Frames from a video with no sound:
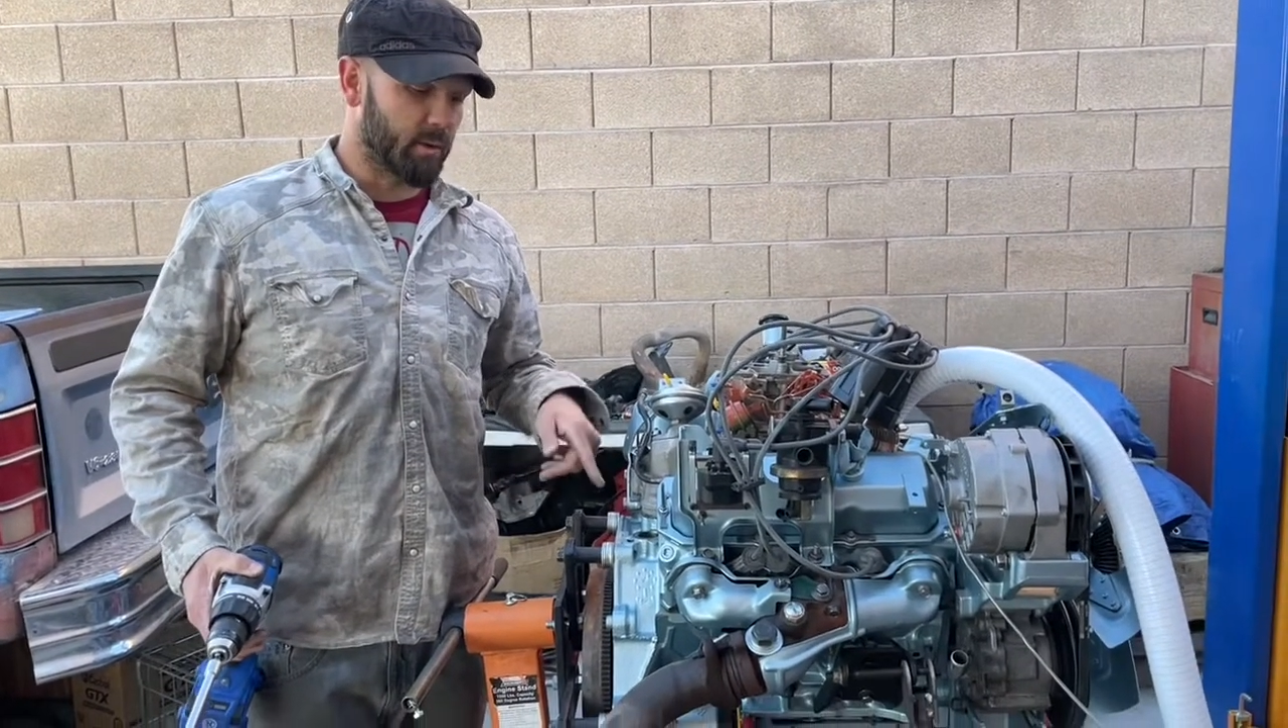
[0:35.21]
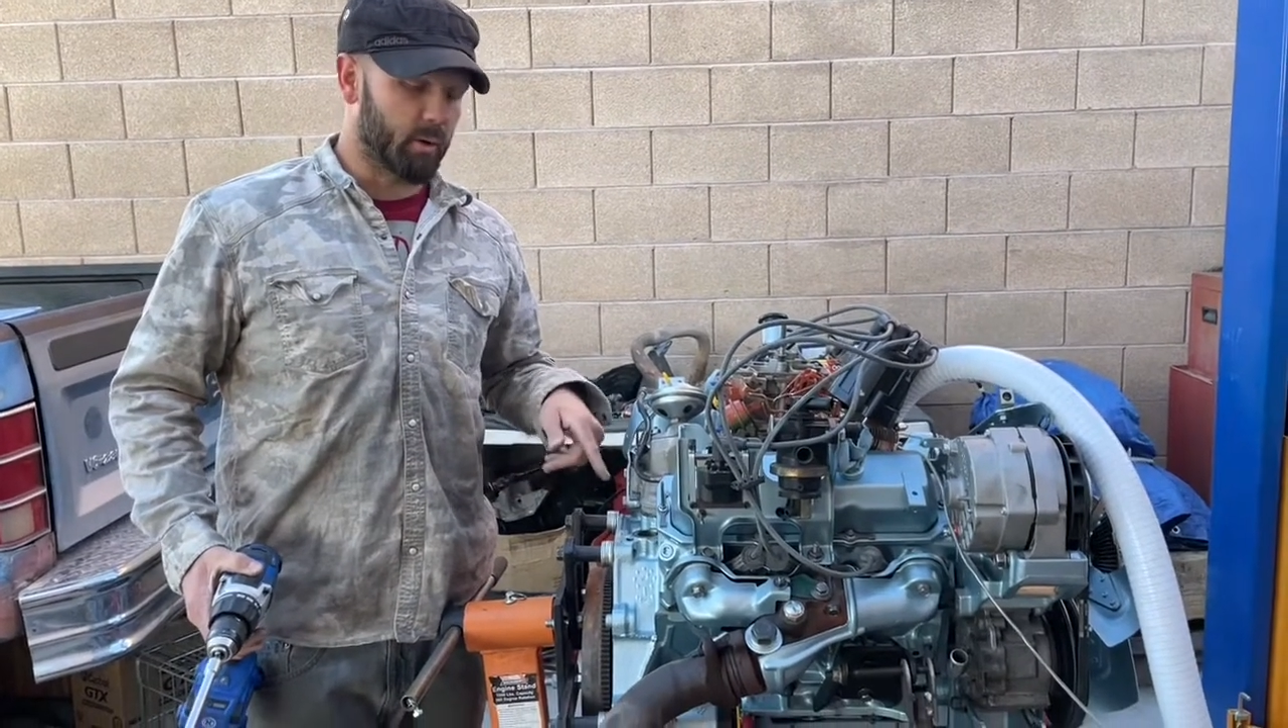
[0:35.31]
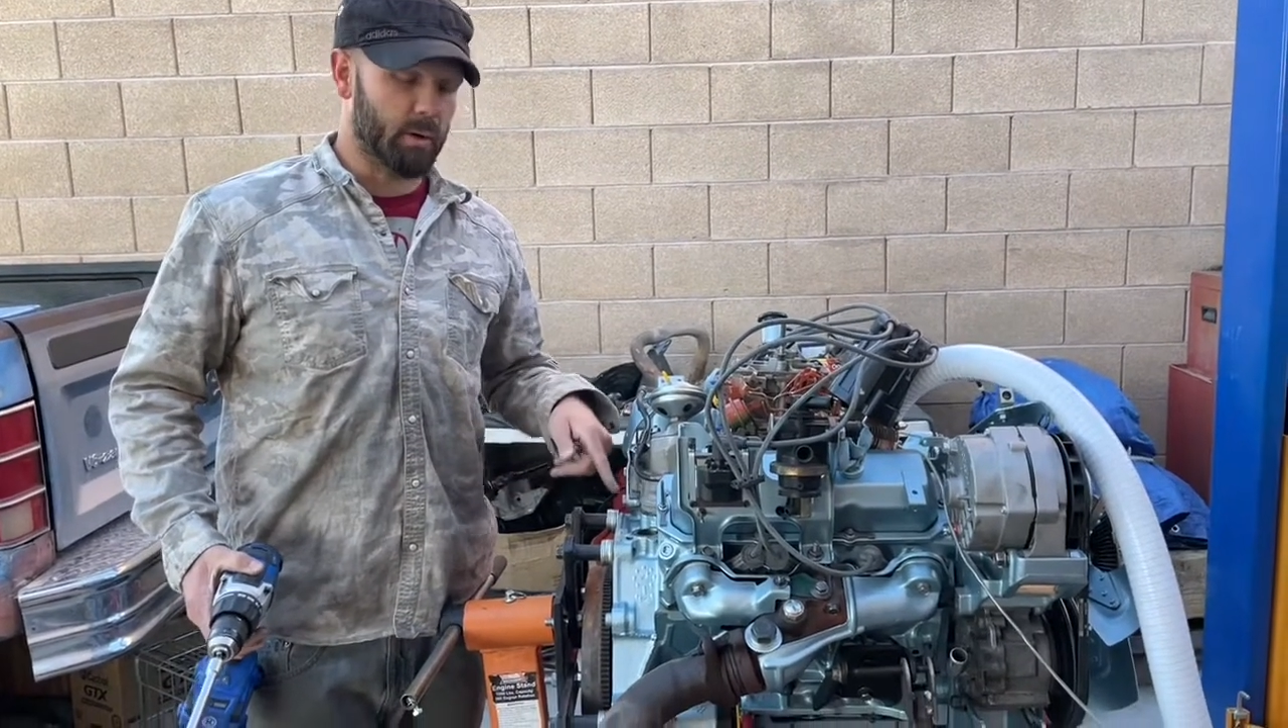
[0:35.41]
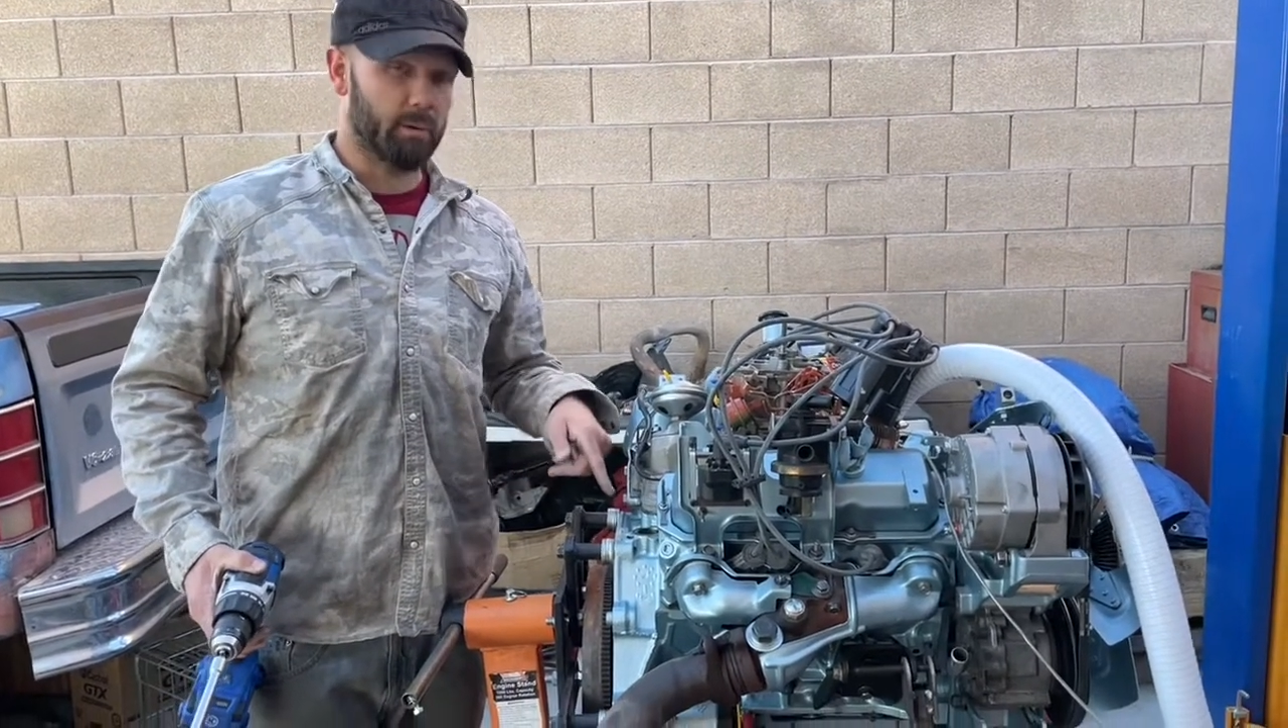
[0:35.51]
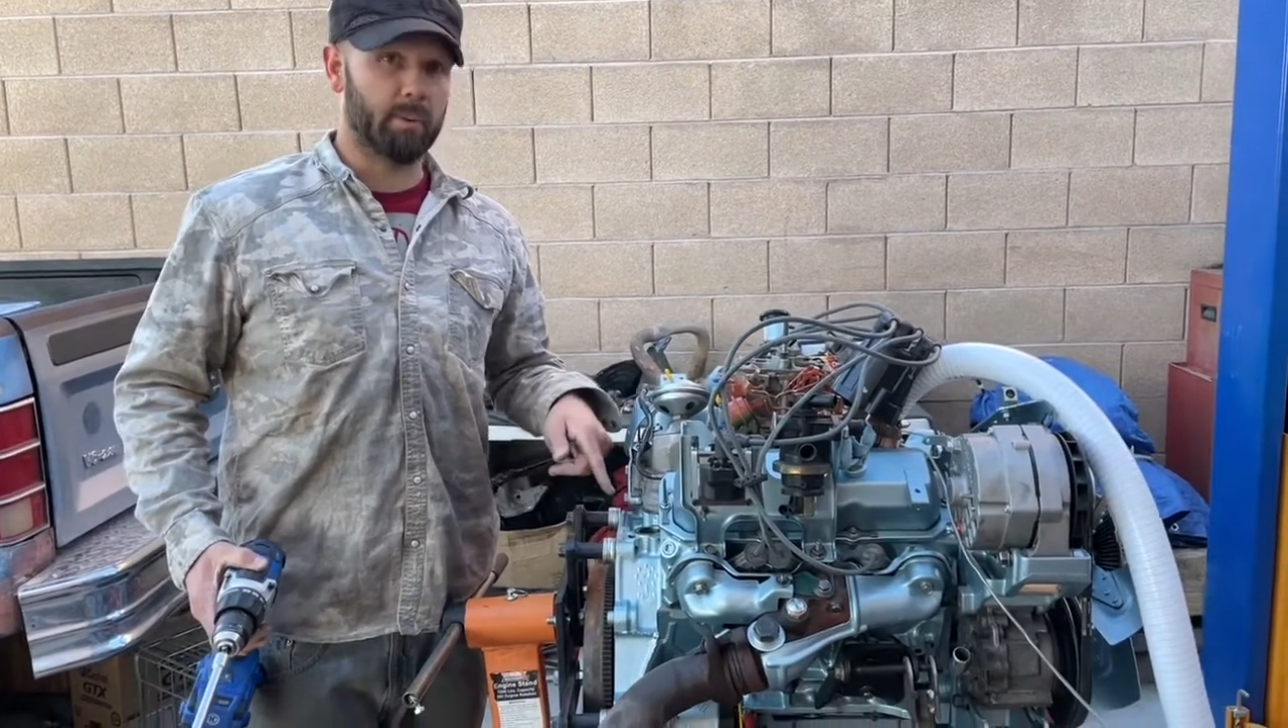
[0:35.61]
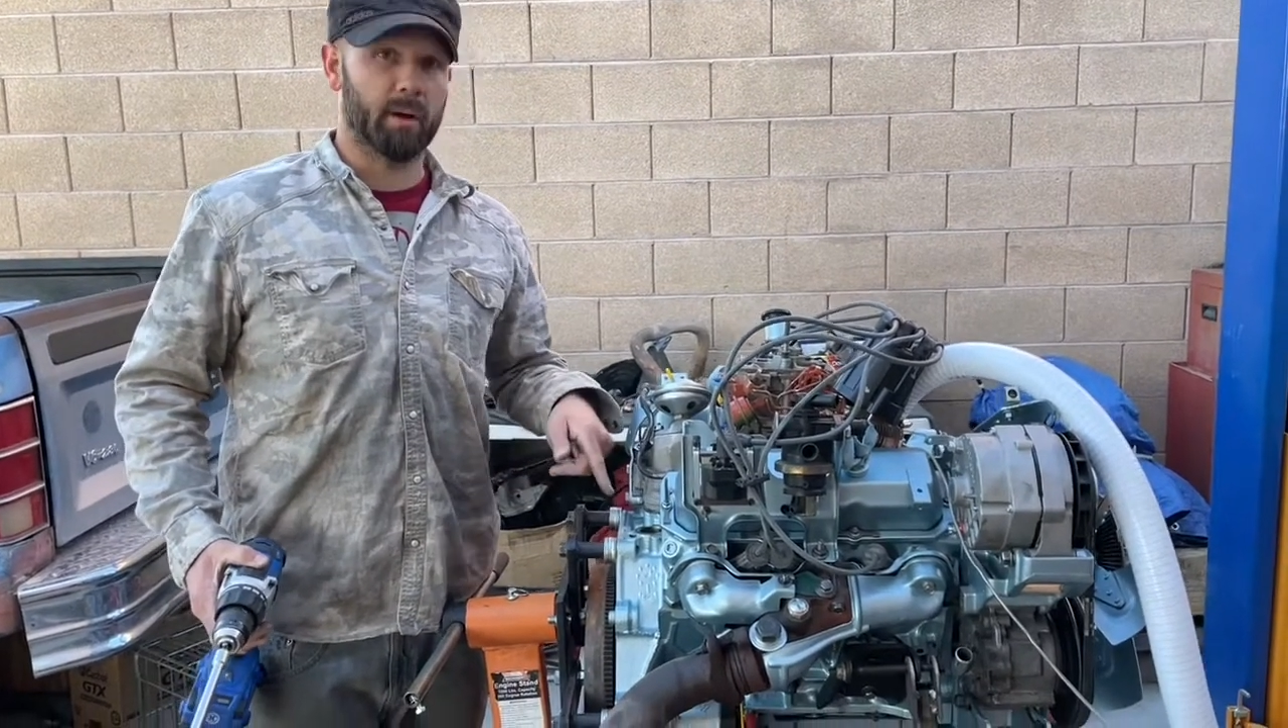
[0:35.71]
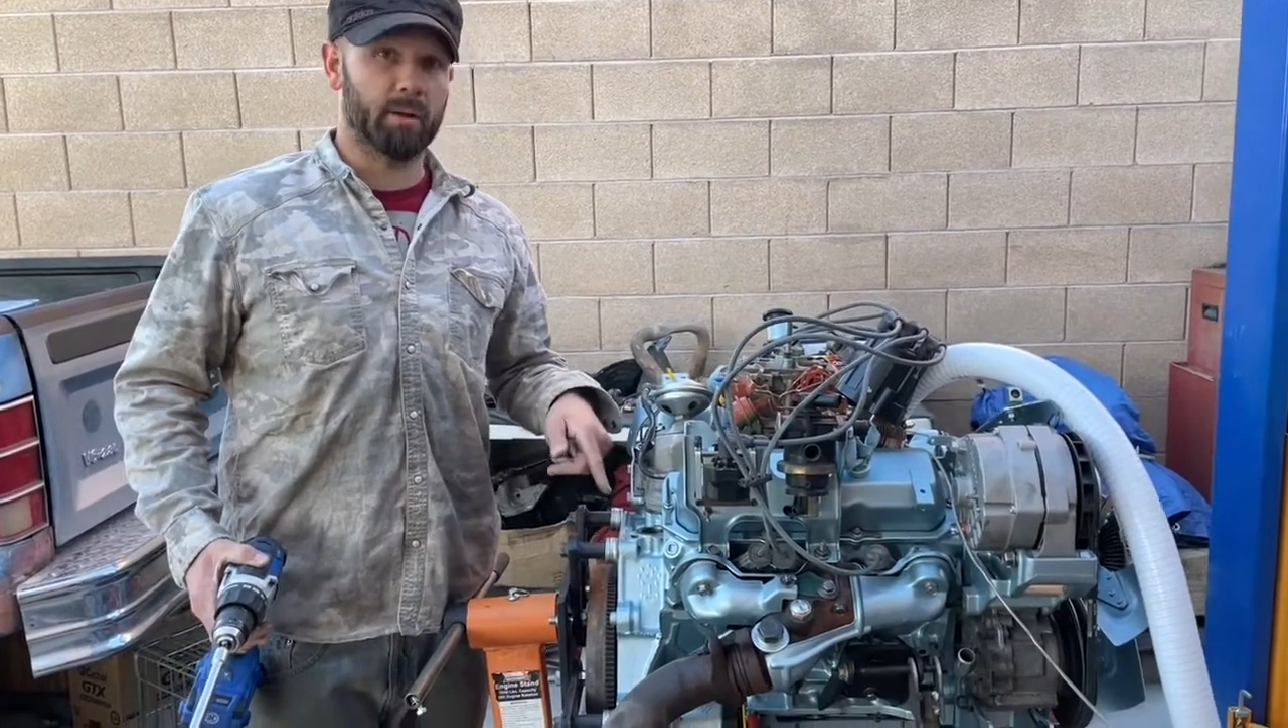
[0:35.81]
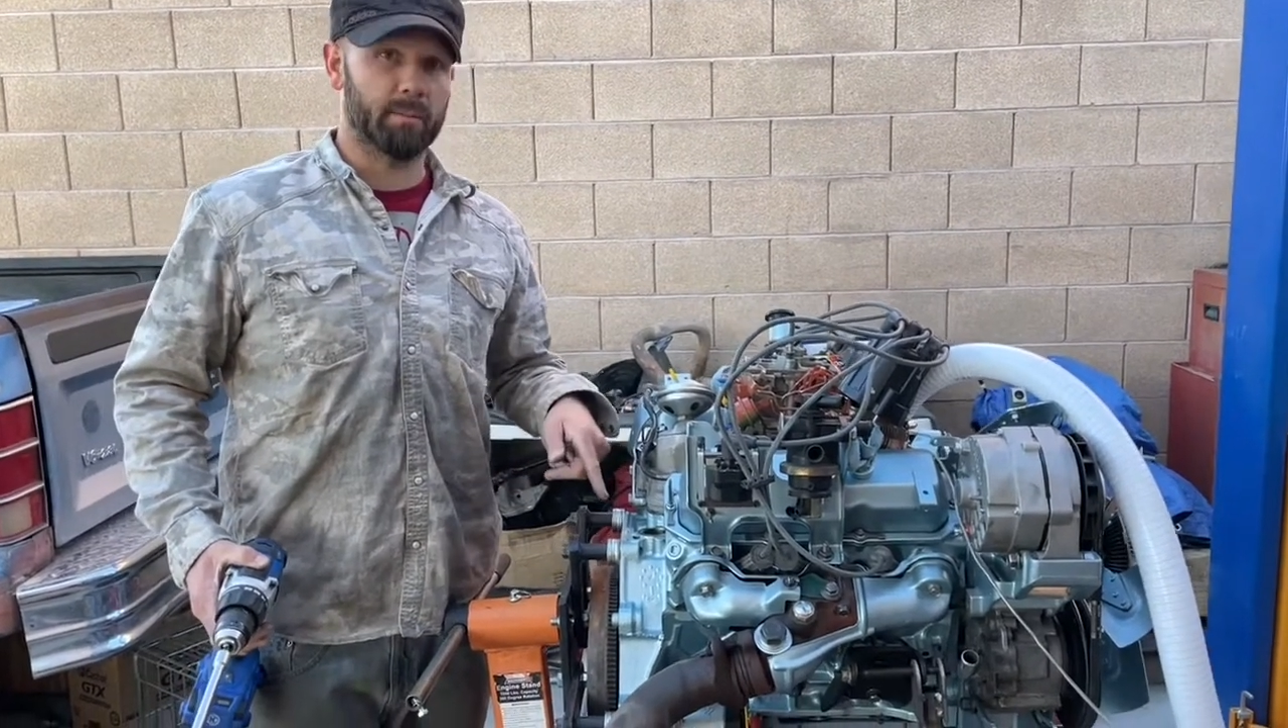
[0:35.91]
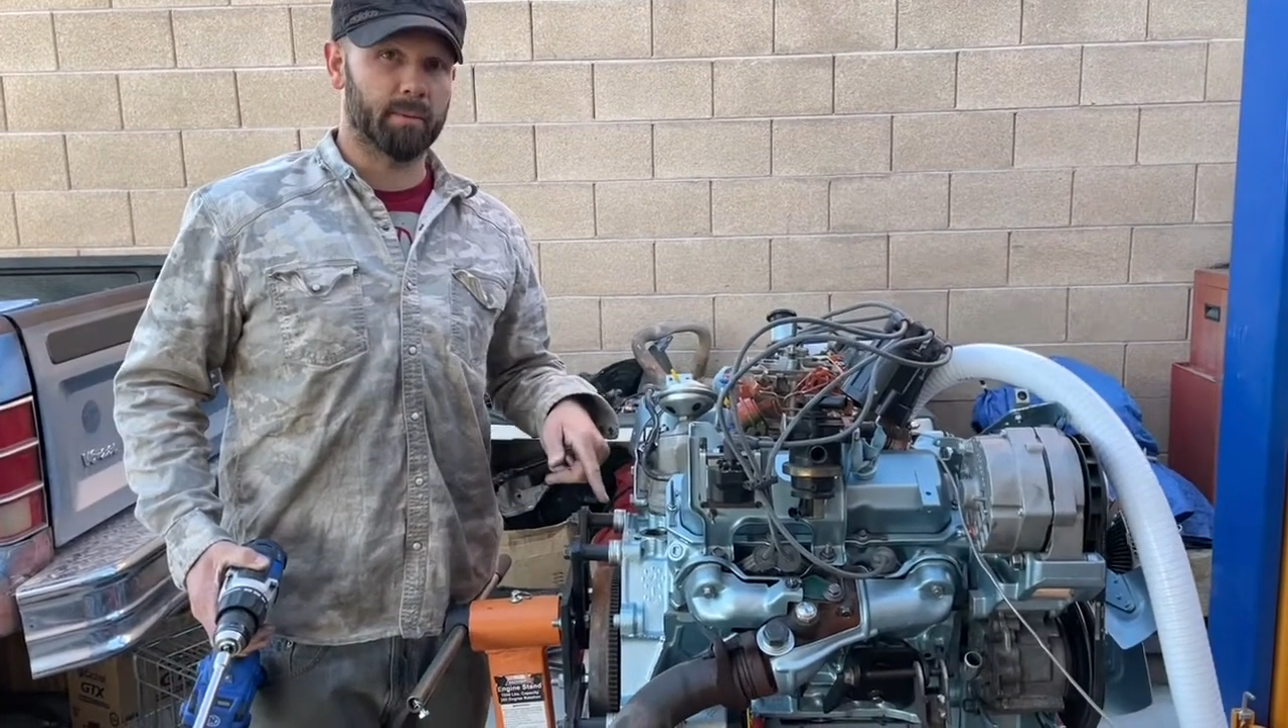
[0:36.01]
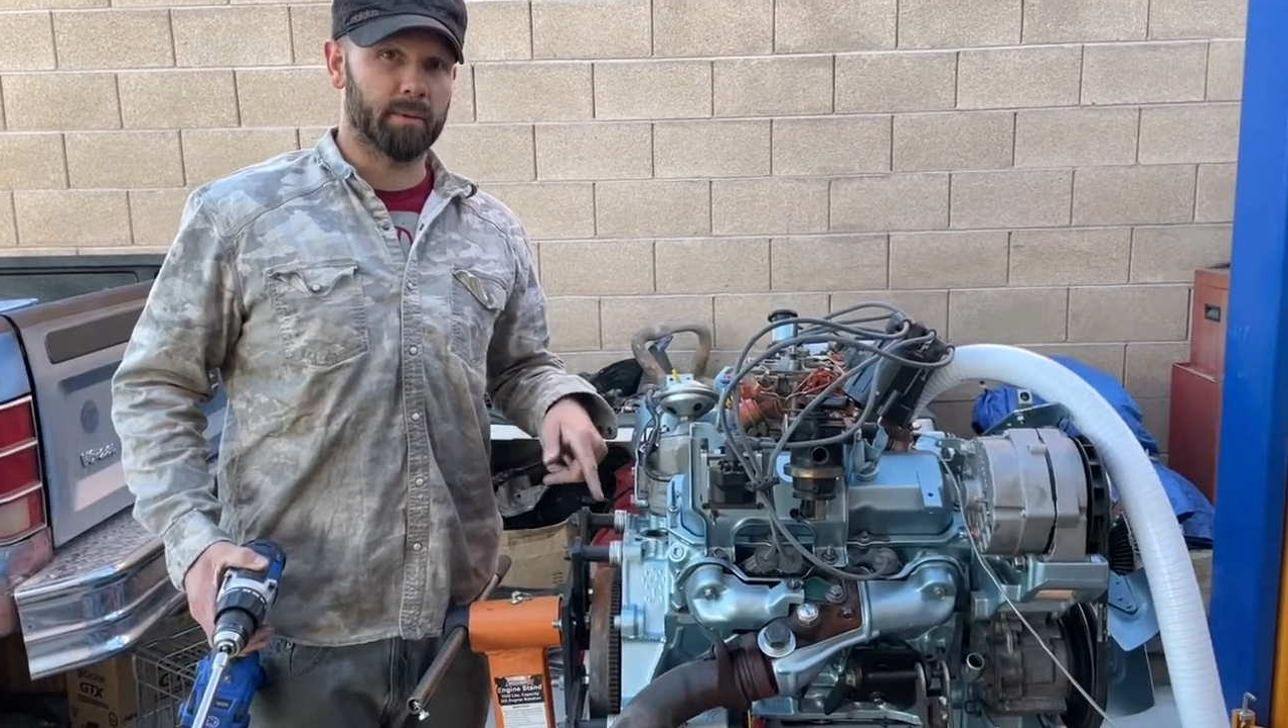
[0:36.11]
oil pump